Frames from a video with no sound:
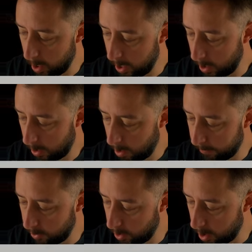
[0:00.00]
Wayne,
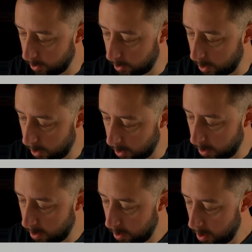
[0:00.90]
Calvin
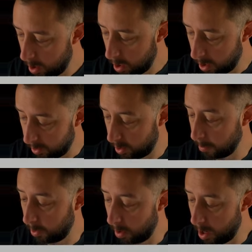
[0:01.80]
Johnson. There's
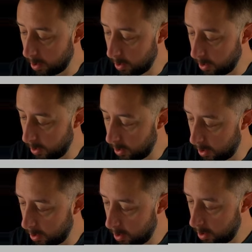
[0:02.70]
some Gronk in
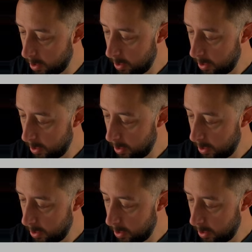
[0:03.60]
here.